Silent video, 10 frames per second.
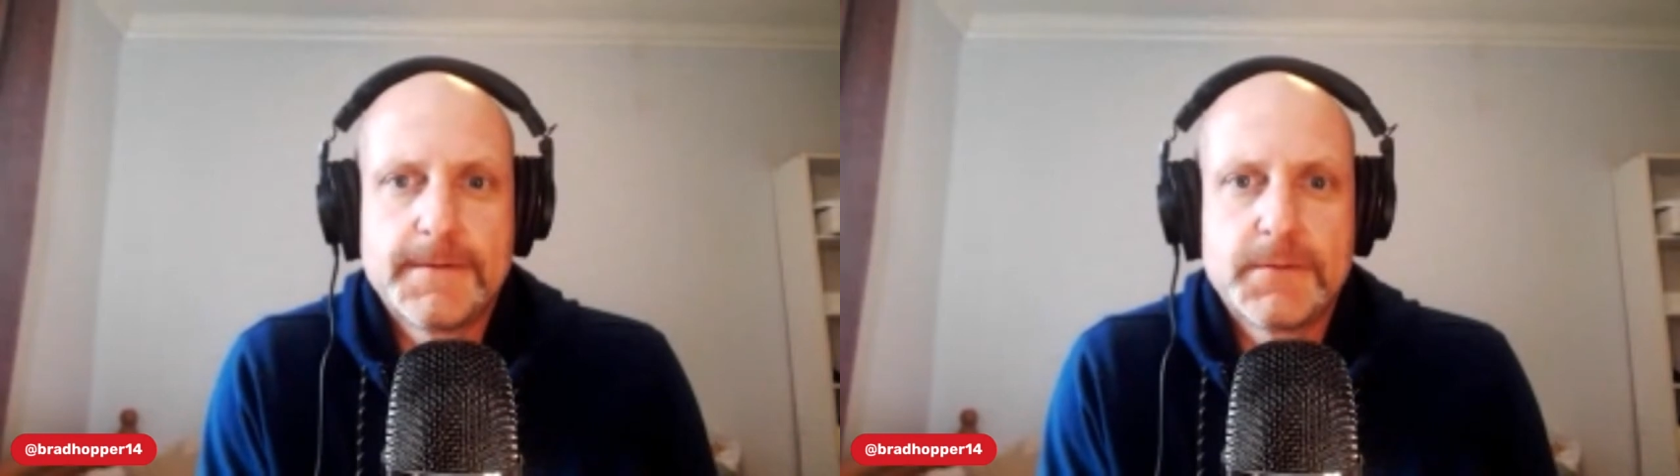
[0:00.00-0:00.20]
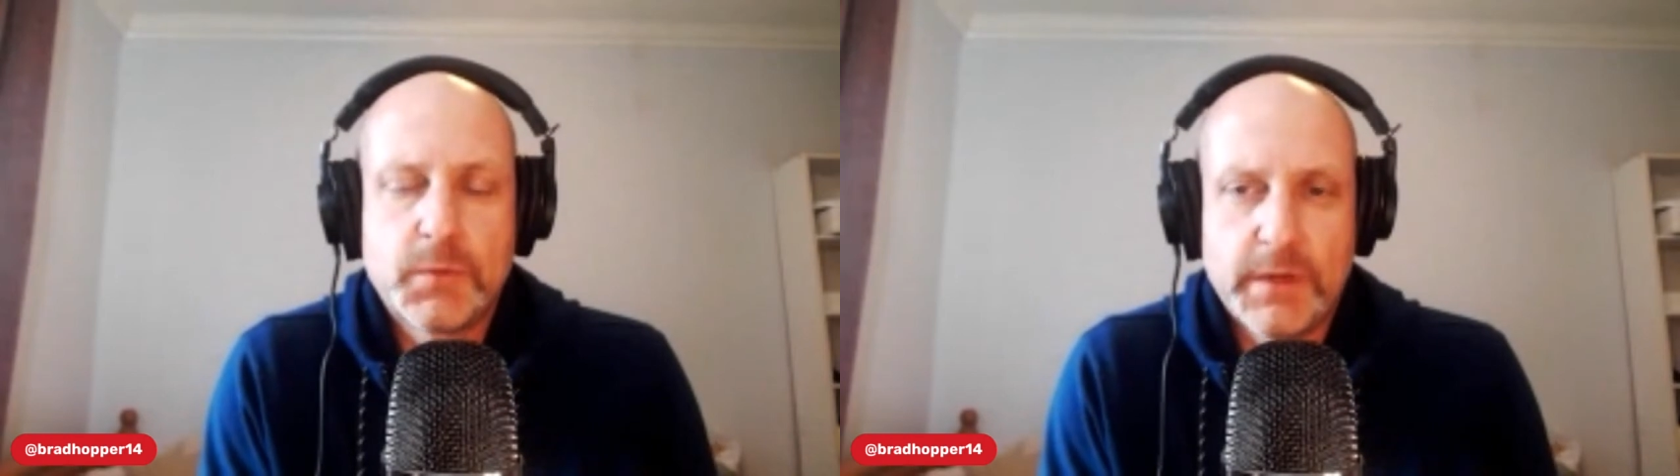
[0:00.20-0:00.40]

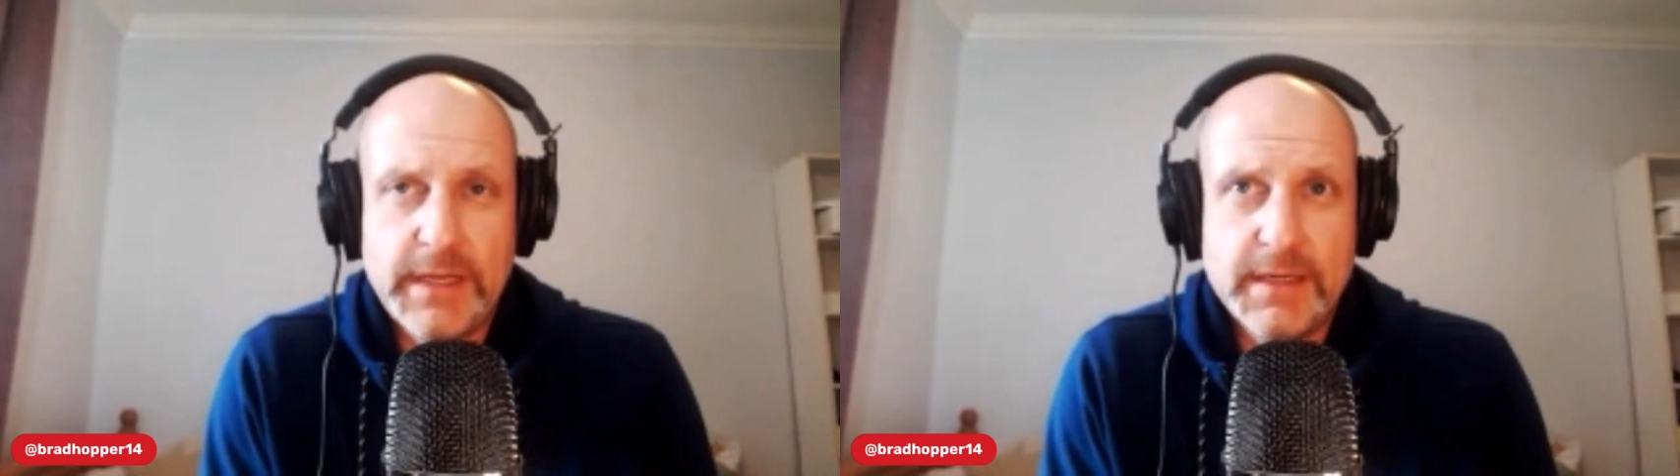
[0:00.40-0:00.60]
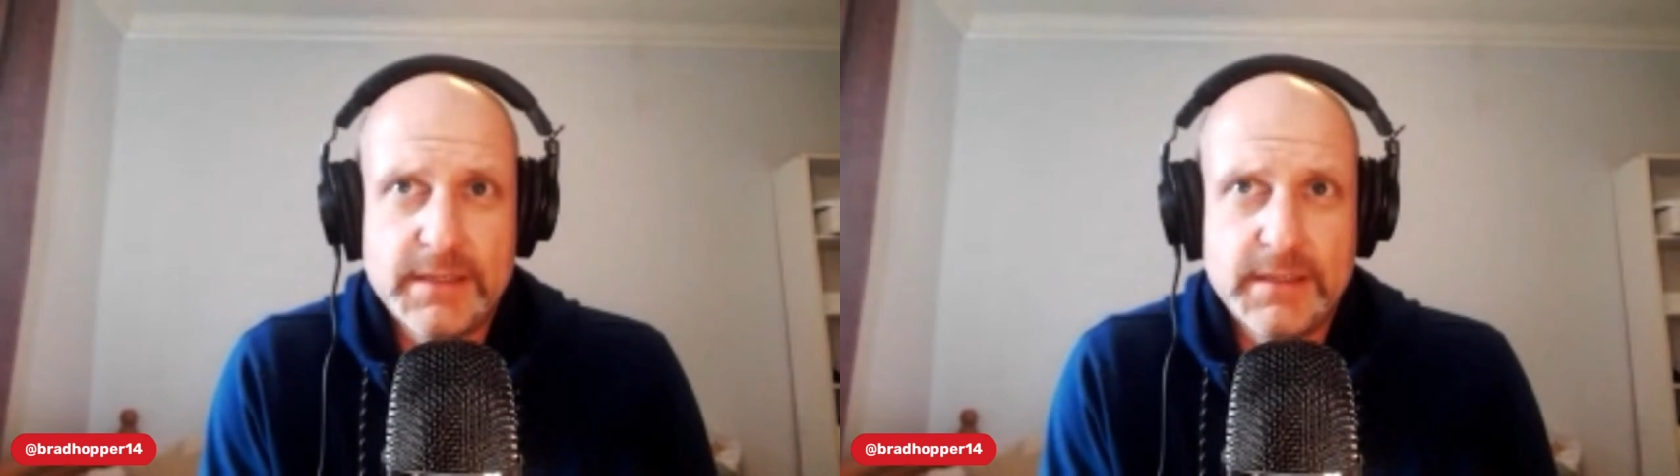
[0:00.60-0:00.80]

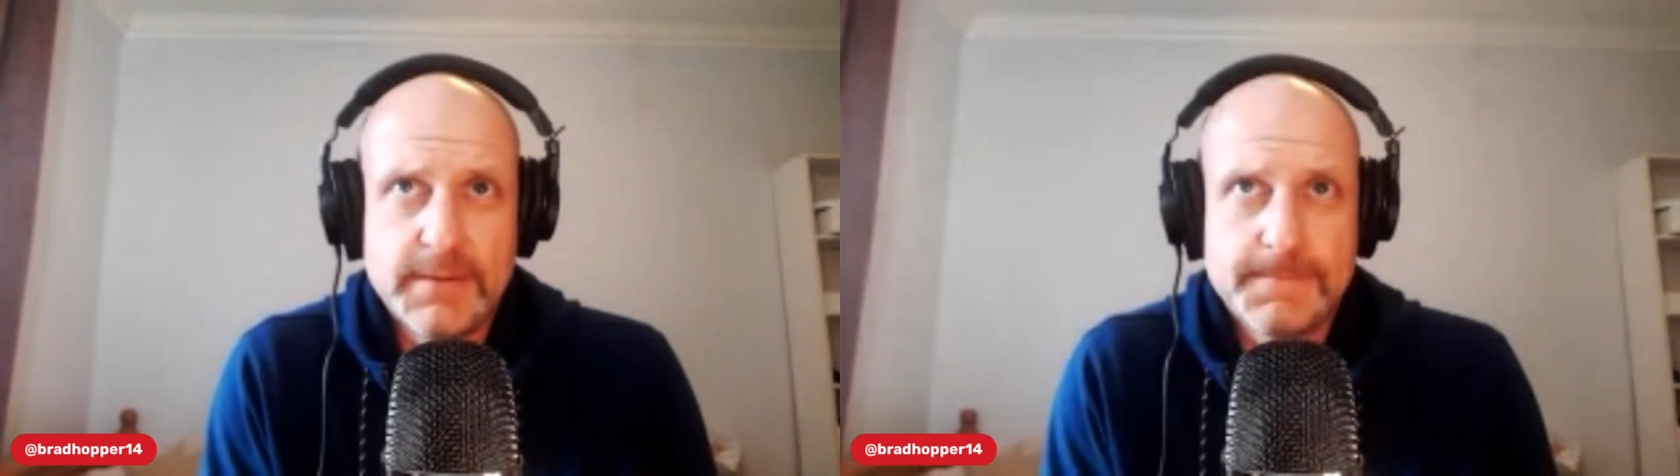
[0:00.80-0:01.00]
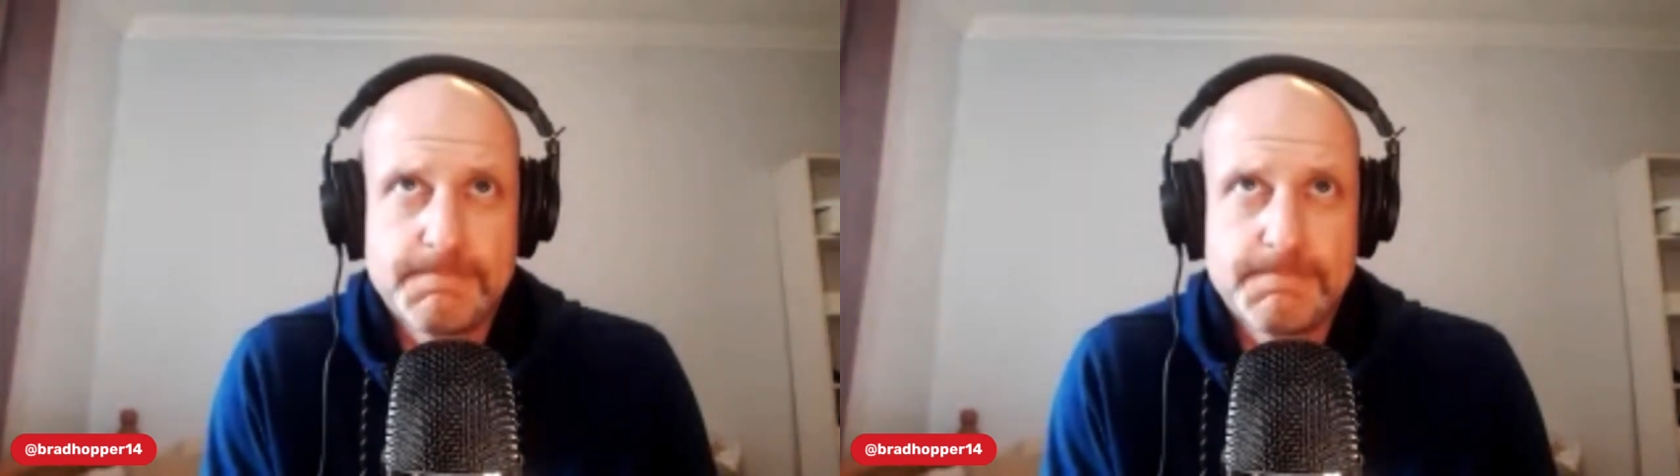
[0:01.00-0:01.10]
2018